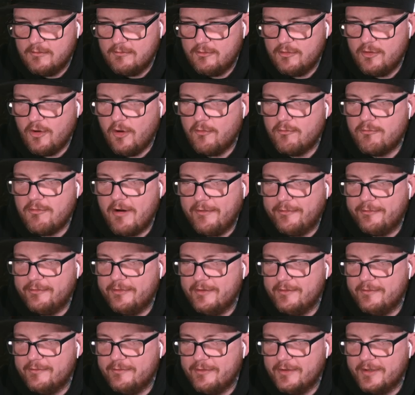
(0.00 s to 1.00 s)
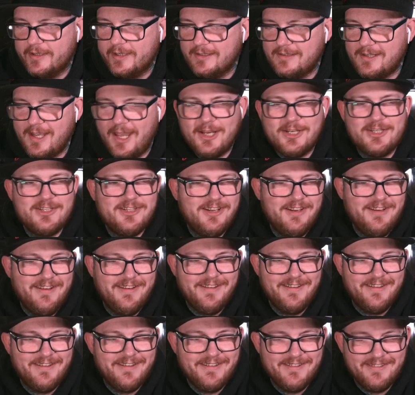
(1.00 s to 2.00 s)
Not rough and fucking textured.
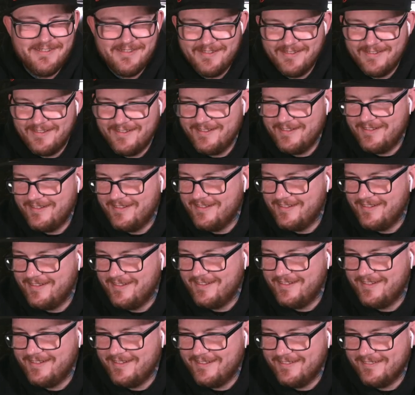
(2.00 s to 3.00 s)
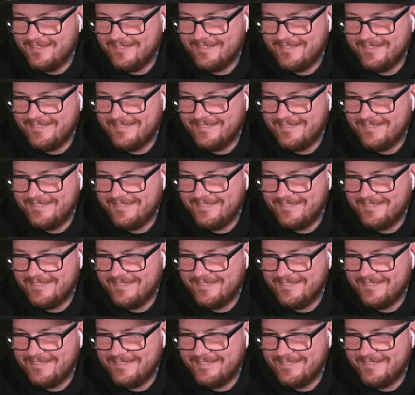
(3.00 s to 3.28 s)
So, um...